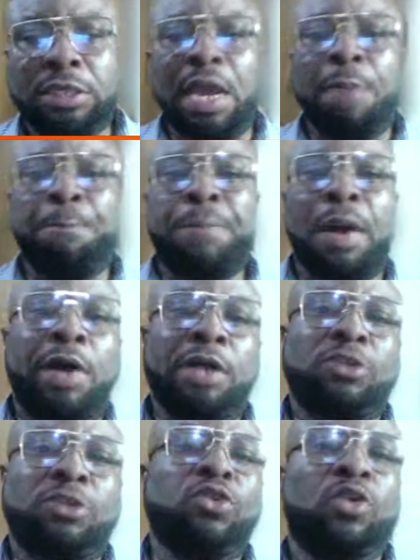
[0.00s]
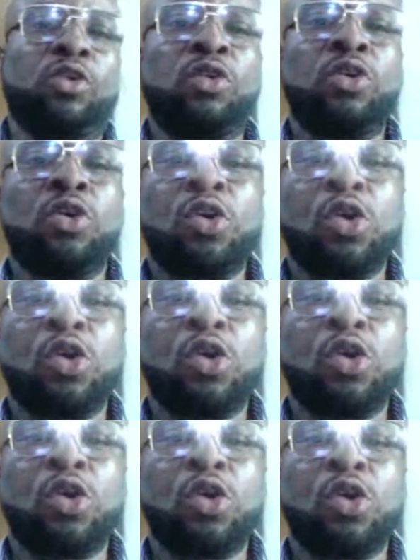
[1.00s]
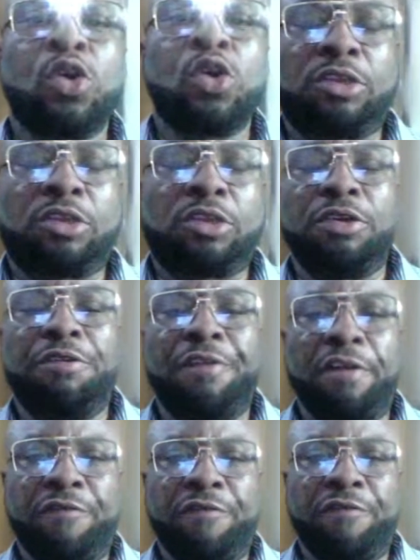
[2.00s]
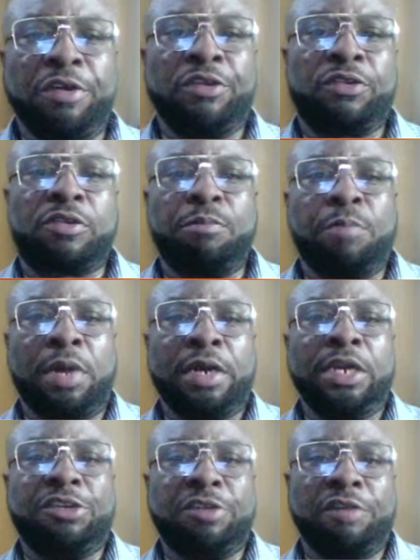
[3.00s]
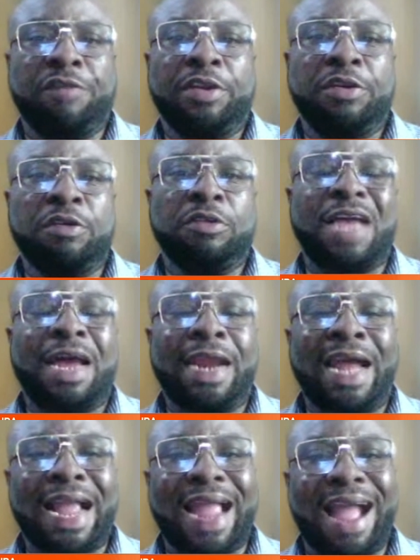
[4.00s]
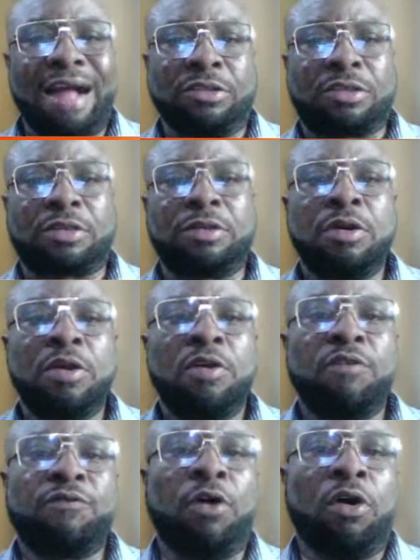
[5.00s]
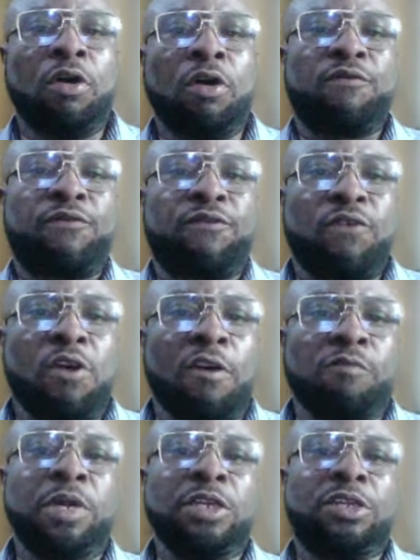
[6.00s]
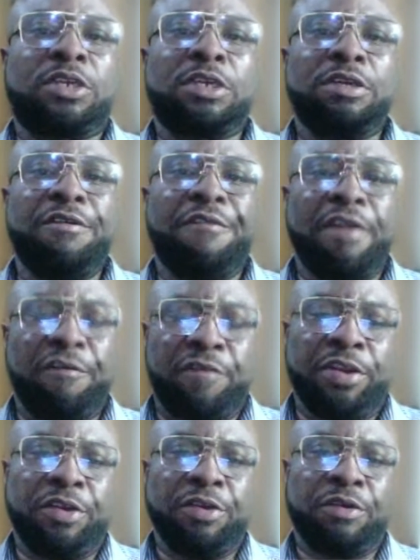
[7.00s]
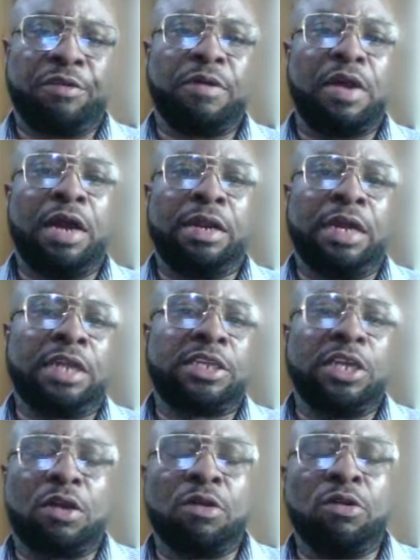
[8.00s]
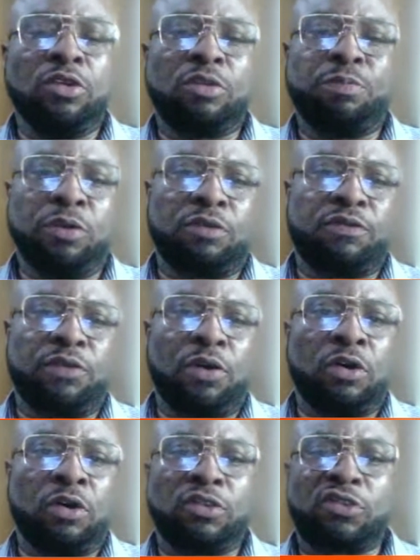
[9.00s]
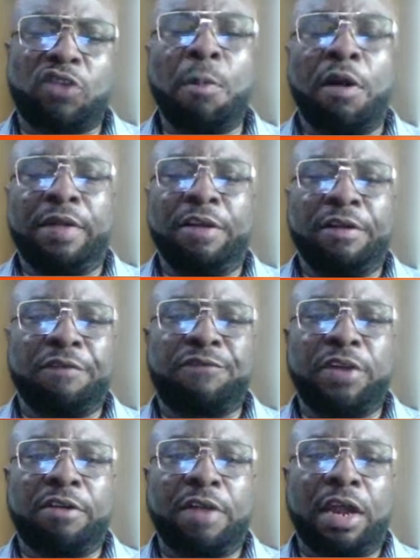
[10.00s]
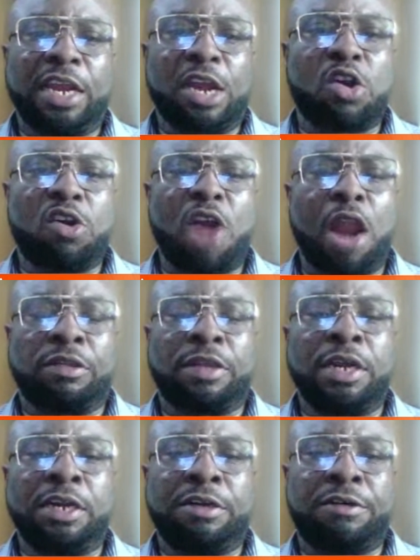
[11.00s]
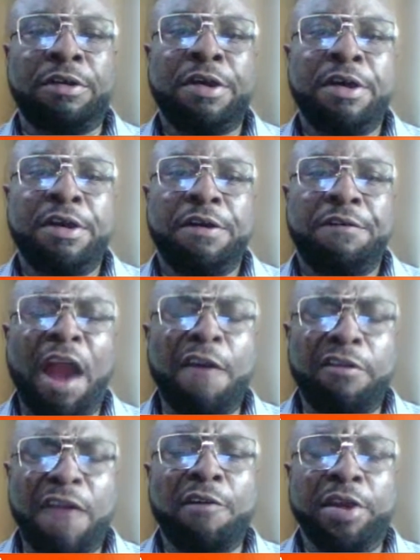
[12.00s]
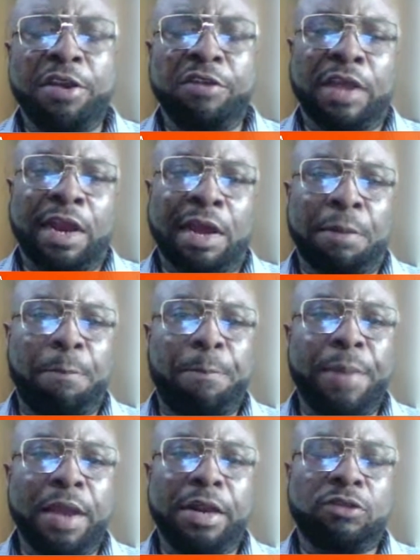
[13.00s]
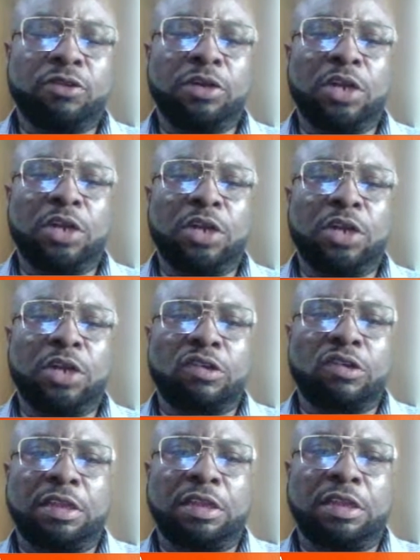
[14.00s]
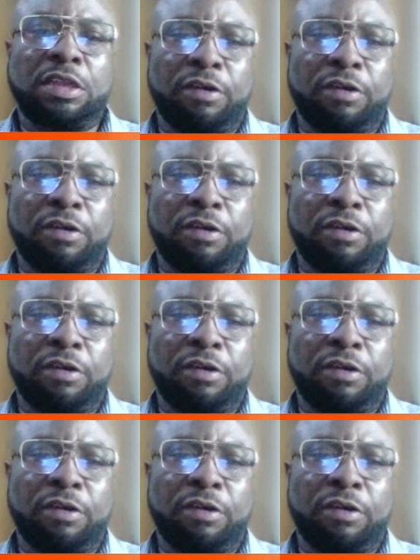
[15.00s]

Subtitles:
empowered to collect revenues, manage revenues, and account for government revenue. And that includes both for some of the federally collected revenues that are paid into the consolidated fund.